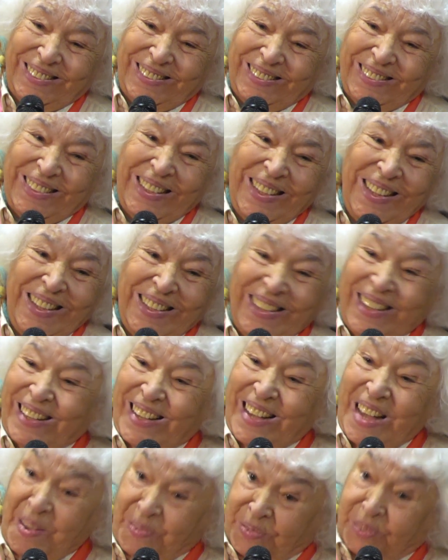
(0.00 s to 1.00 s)

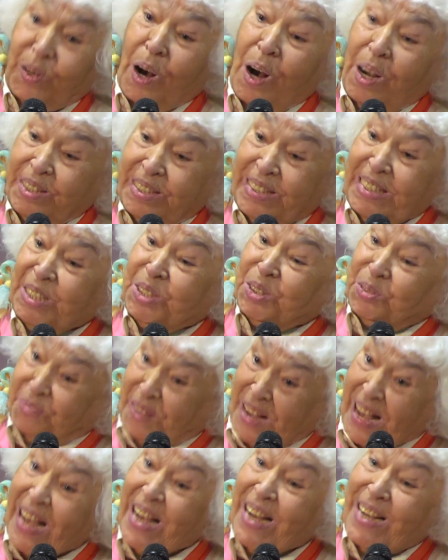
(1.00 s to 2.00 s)
If God is
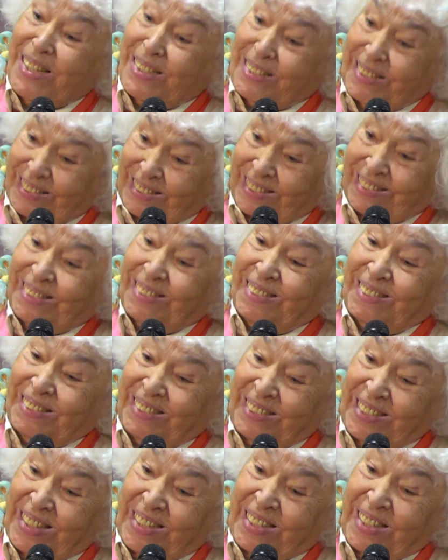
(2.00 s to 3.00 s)
fair,
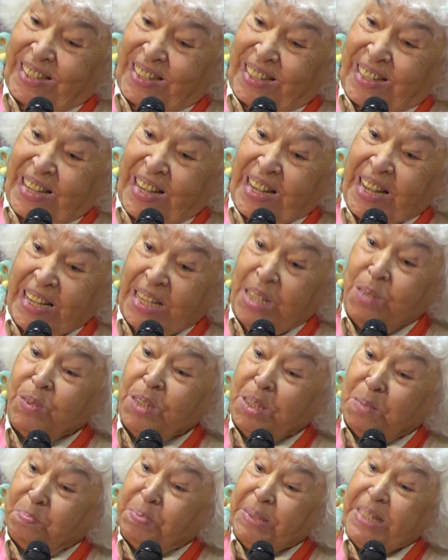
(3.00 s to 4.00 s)
he
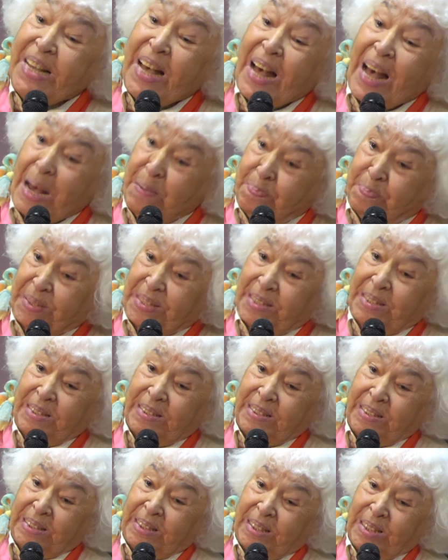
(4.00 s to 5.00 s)
will be happy
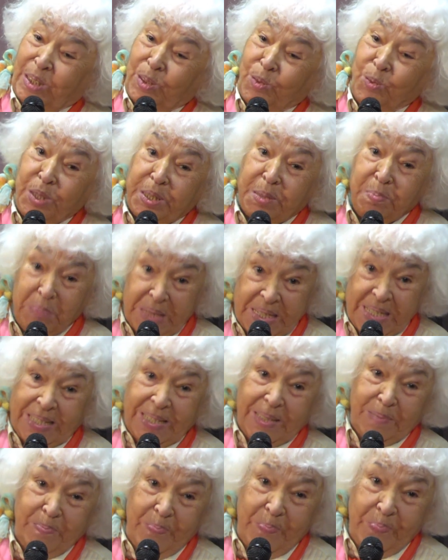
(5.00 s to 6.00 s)
with me.
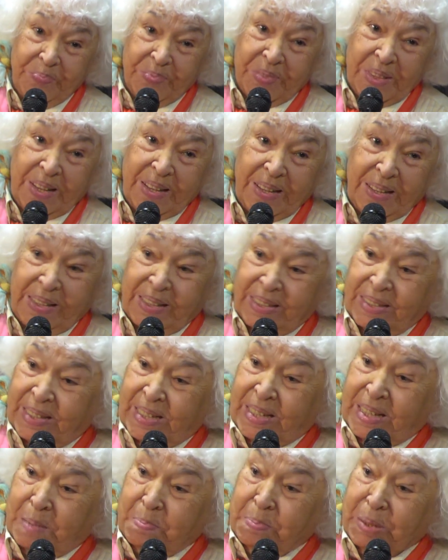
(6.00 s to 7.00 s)

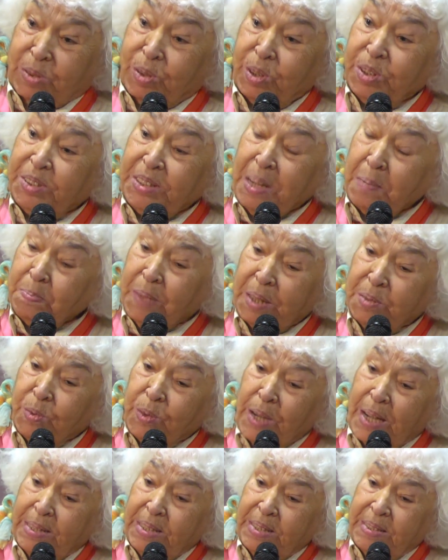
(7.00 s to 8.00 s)
Because number
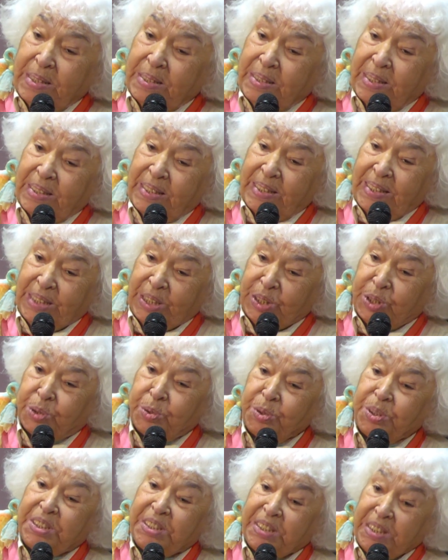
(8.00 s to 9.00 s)
one, he
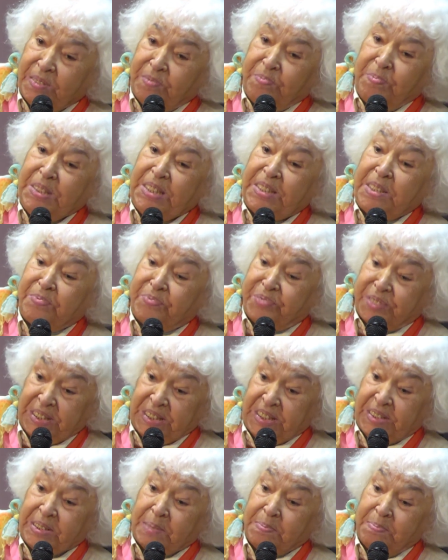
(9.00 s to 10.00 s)
should give me the
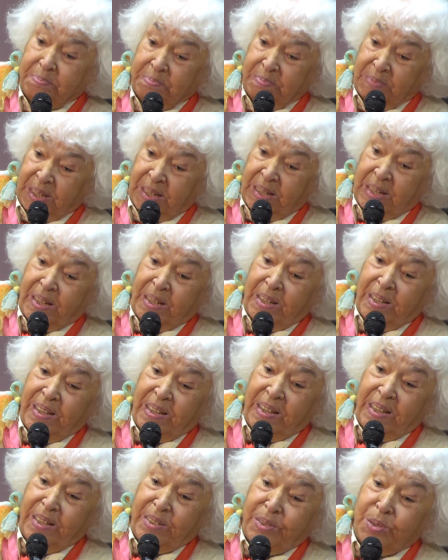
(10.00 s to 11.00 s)
freedom
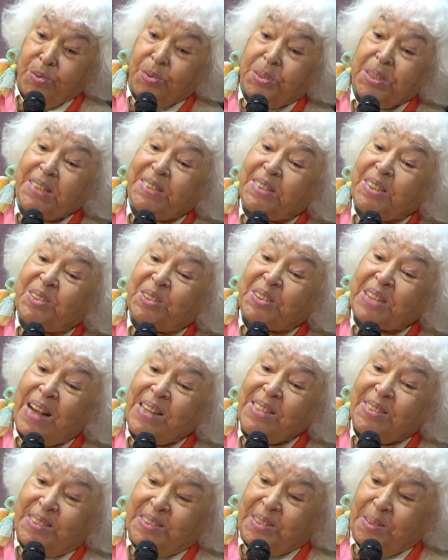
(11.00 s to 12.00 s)
to
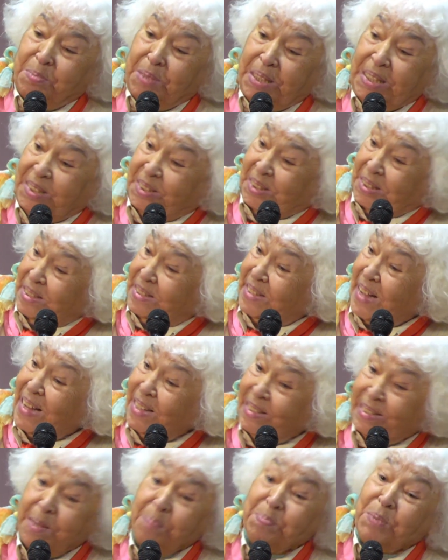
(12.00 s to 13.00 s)
criticize him. Isn't
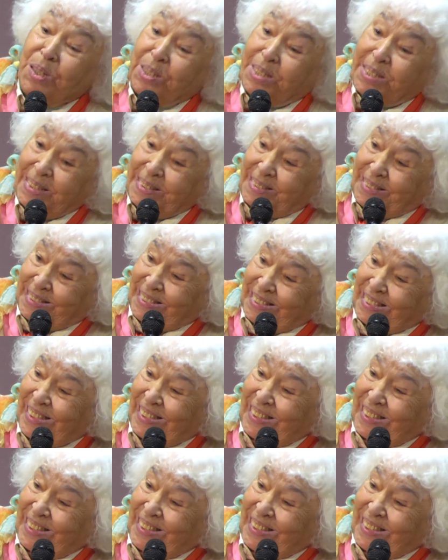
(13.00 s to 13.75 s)
that democracy?